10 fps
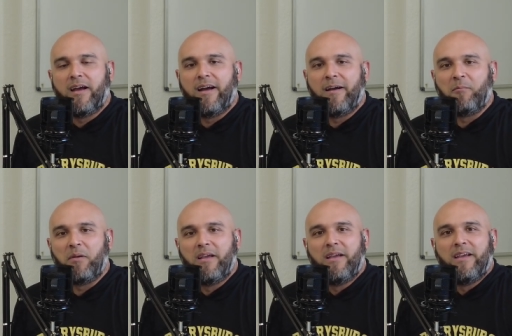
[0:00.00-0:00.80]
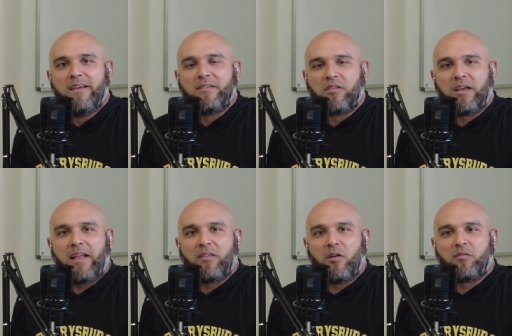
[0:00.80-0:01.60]
Um, so she
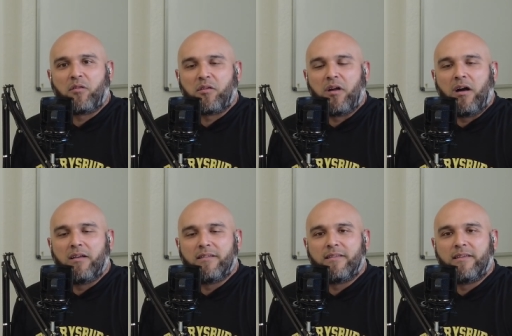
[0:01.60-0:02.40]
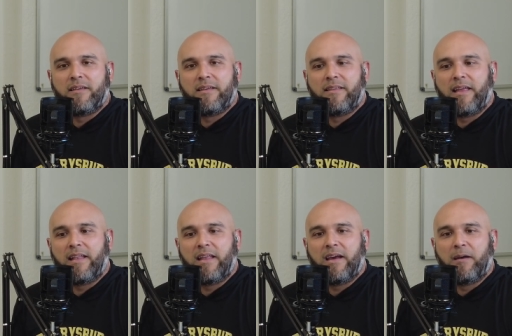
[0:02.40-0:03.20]
got those for her dolls.
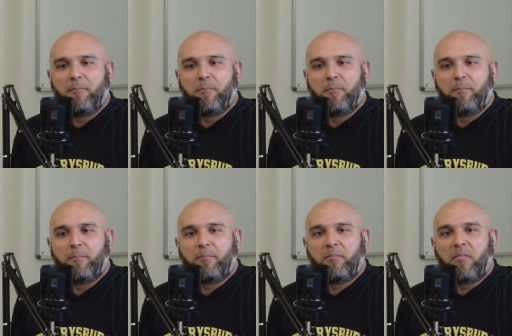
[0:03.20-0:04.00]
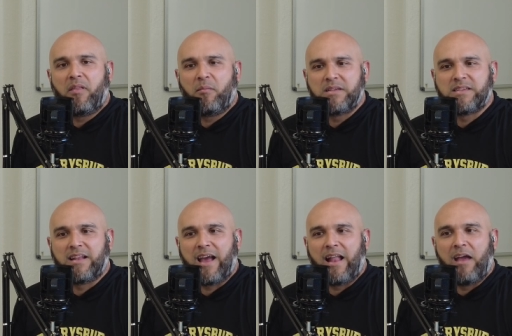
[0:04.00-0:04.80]
Then um, I think my
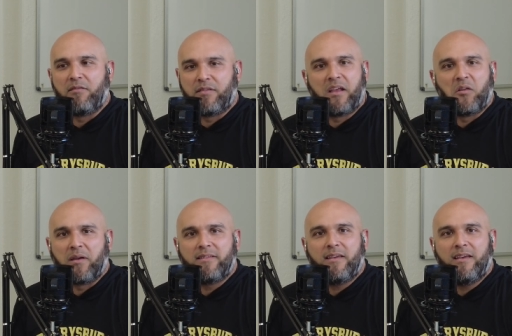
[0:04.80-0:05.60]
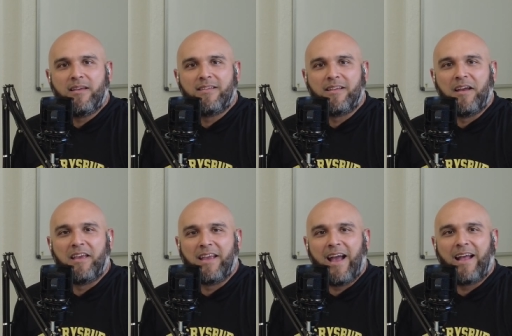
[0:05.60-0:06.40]
son got everything noisy. So
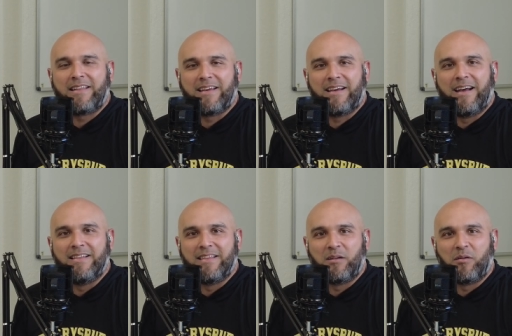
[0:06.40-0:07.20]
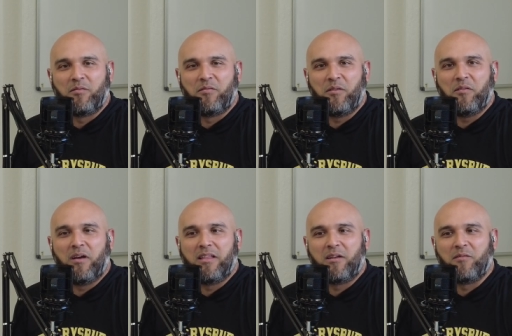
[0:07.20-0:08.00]
he got uh, a little flute,
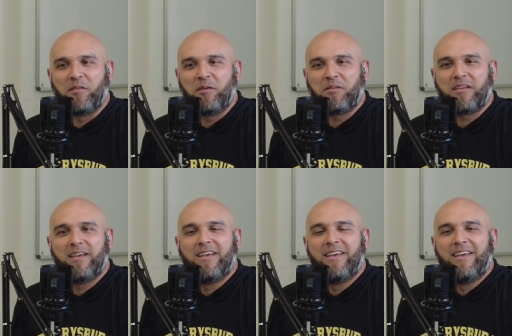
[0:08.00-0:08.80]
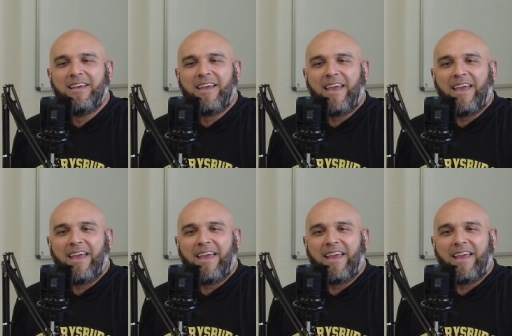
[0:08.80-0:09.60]
a little flute,
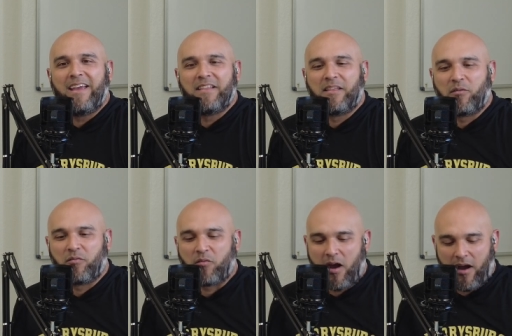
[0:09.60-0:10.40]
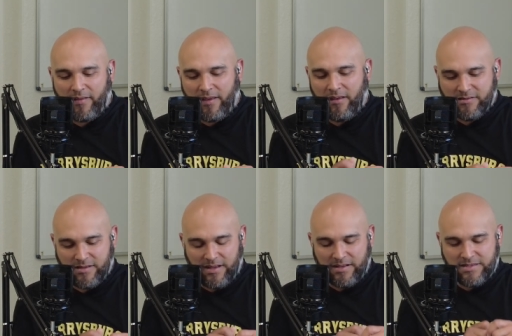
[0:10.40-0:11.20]
a little frog that you, it's
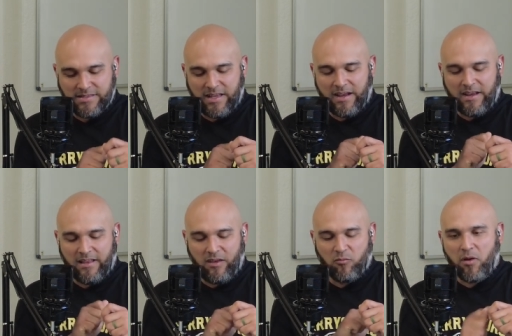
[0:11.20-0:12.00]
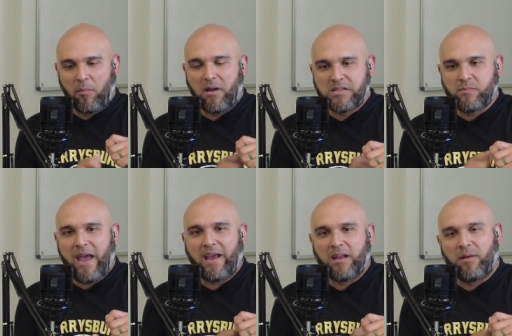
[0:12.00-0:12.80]
like a stick that you rub on its
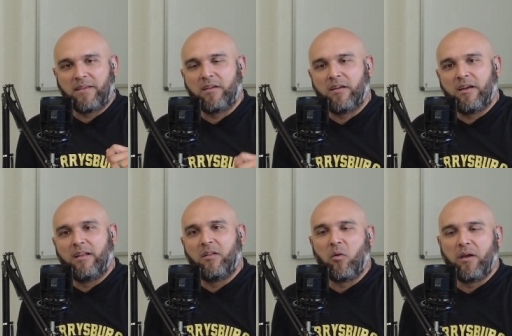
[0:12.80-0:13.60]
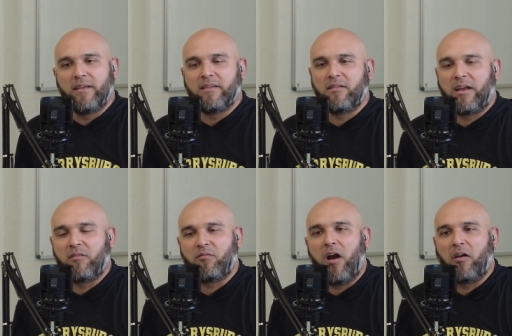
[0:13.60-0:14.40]
back and it makes a, a noise, like
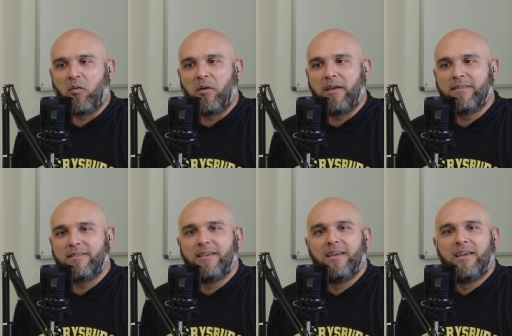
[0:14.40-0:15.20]
a frog noise,